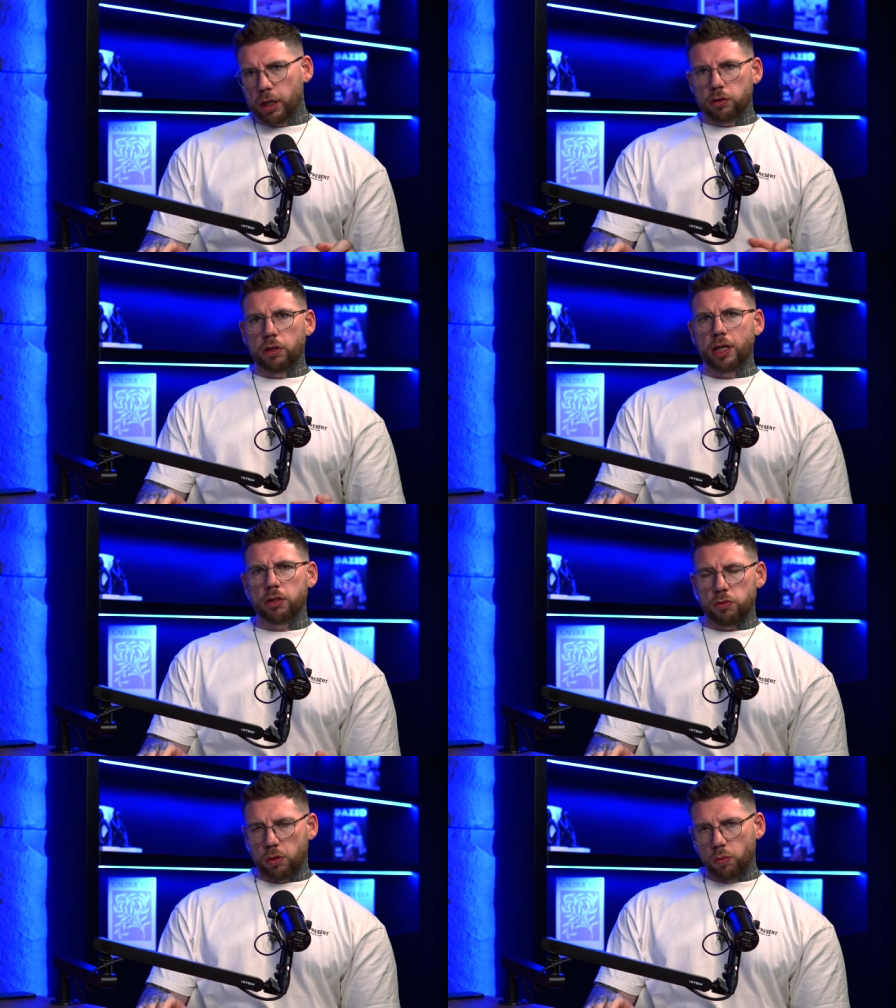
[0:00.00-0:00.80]
I'll do the
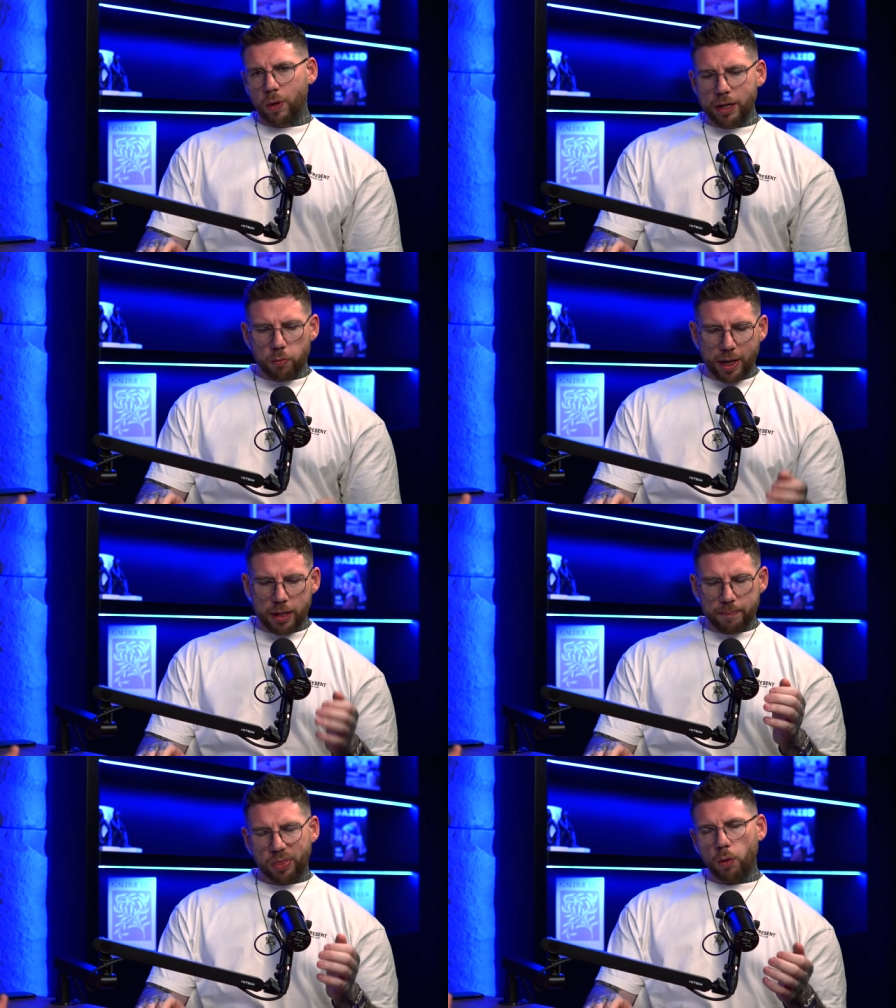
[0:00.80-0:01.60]
easy route. Where,
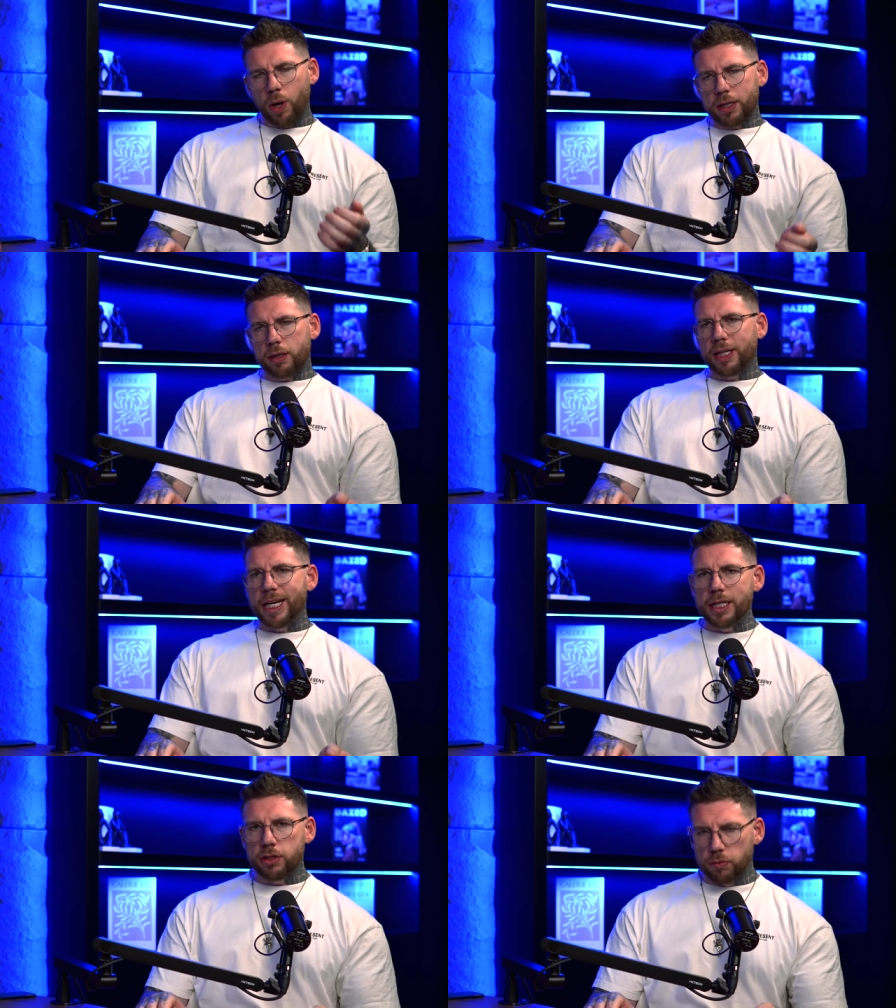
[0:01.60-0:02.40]
when, where did the
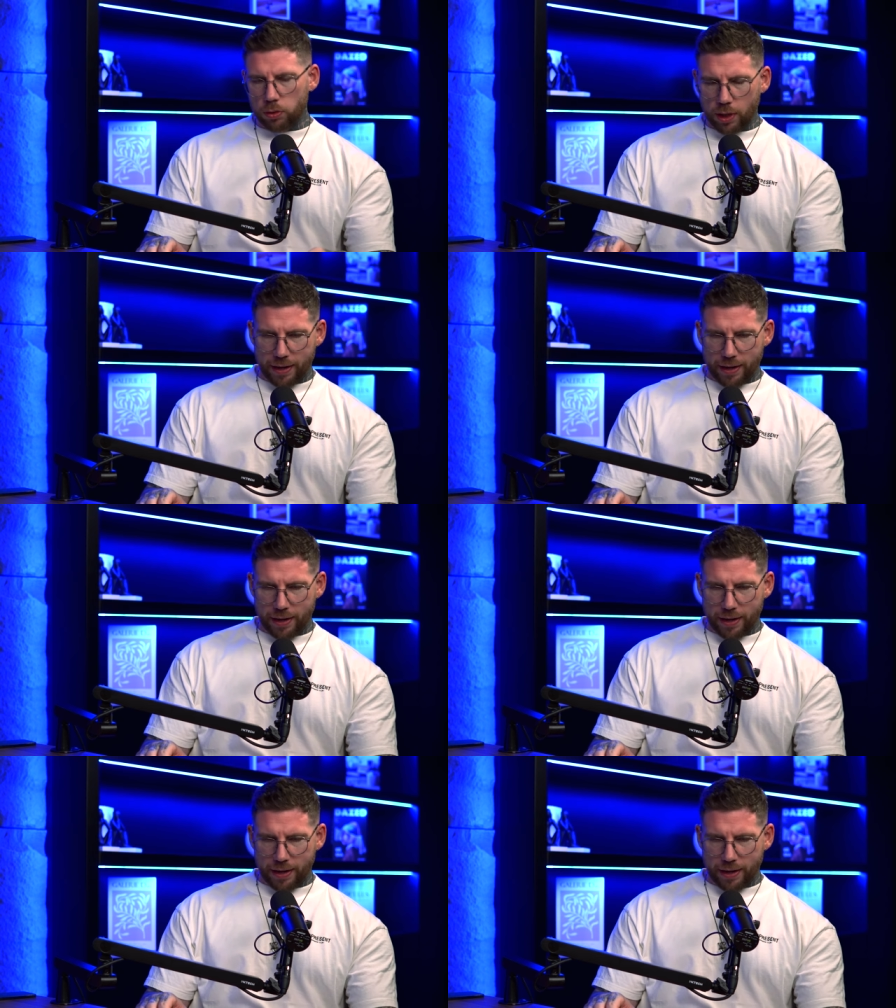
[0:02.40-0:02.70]
easy route